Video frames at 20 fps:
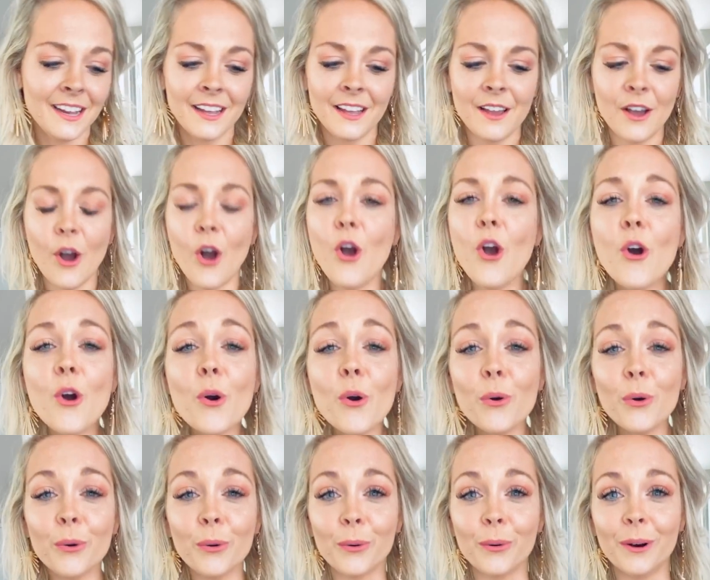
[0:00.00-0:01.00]

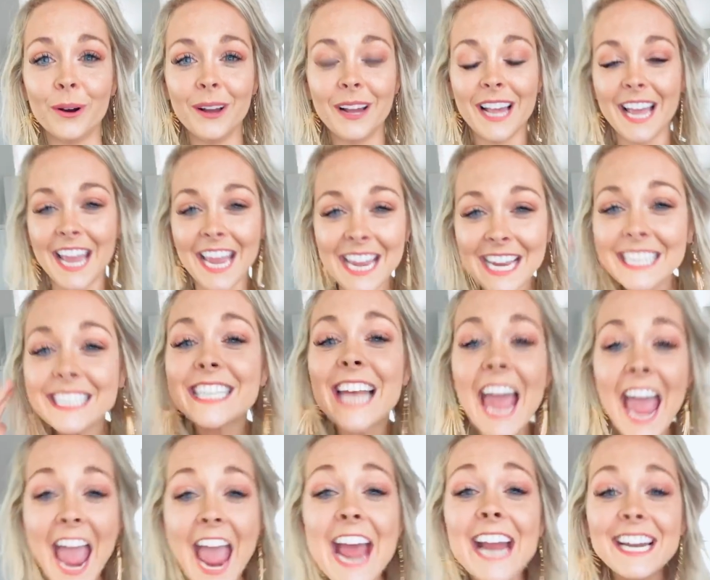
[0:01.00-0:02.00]
Who is
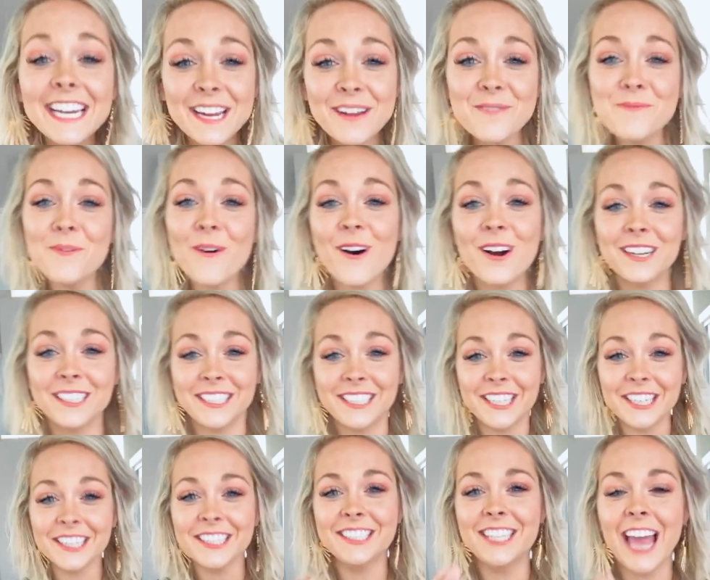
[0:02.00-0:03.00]
anyone
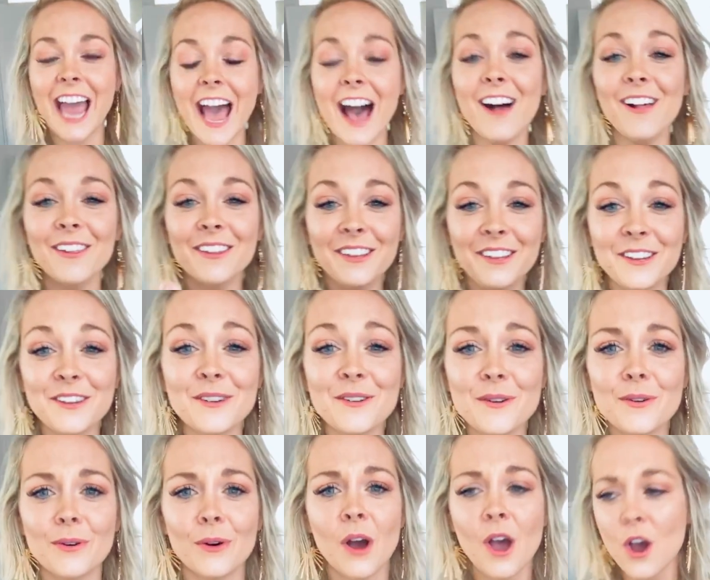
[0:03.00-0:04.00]
to tell
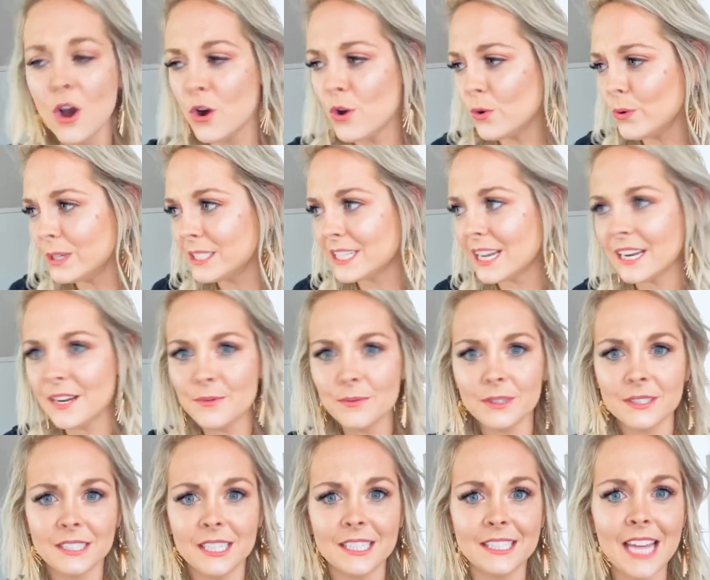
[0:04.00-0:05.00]
you, who is anyone
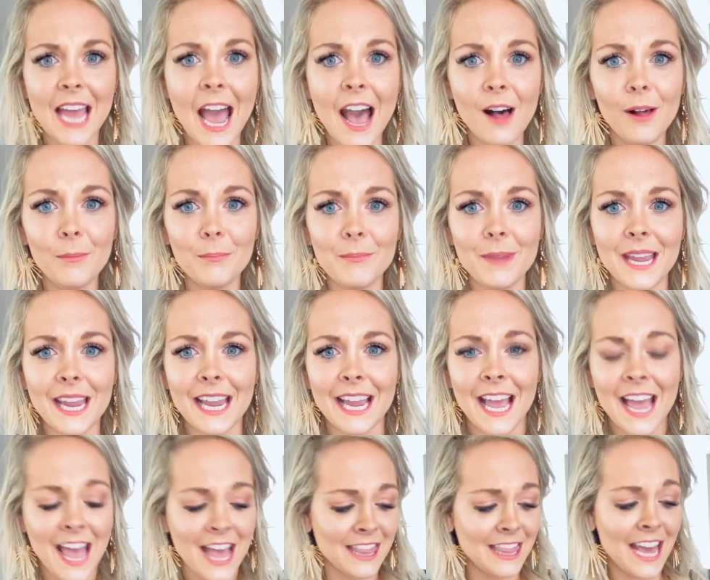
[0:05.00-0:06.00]
to tell me
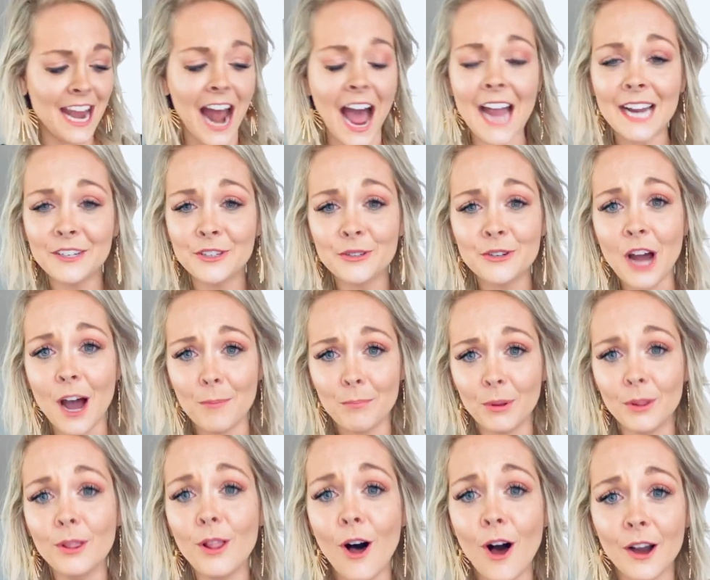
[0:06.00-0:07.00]
that I do not
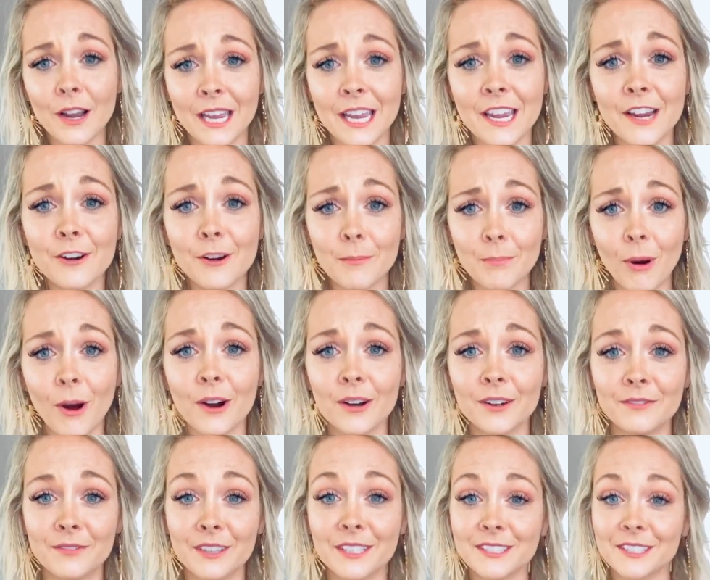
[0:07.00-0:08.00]
belong here, a part
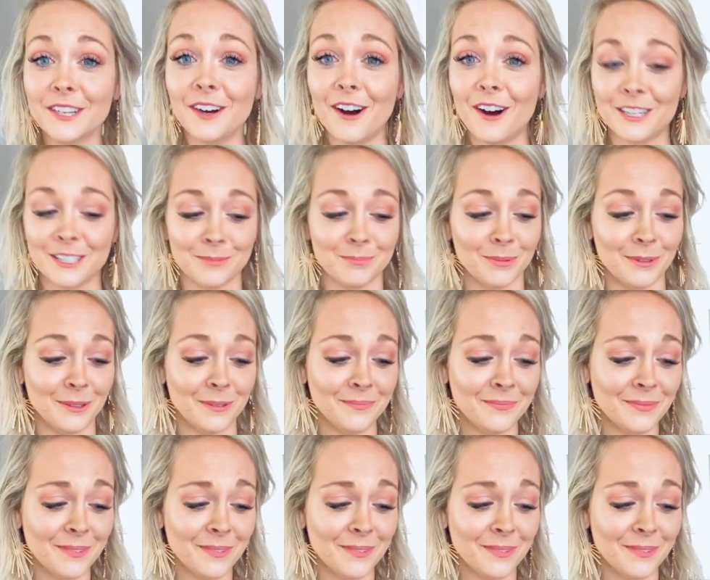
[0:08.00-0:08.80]
of this gospel?